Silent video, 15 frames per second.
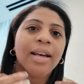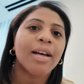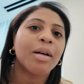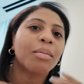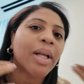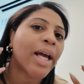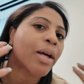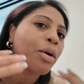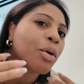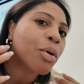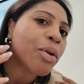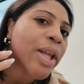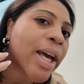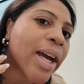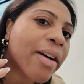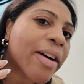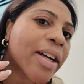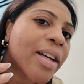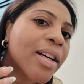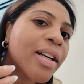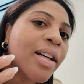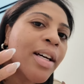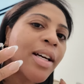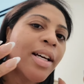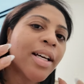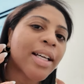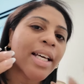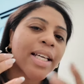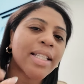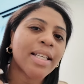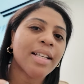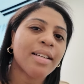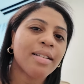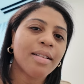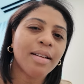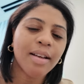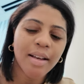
of help like cool the area because it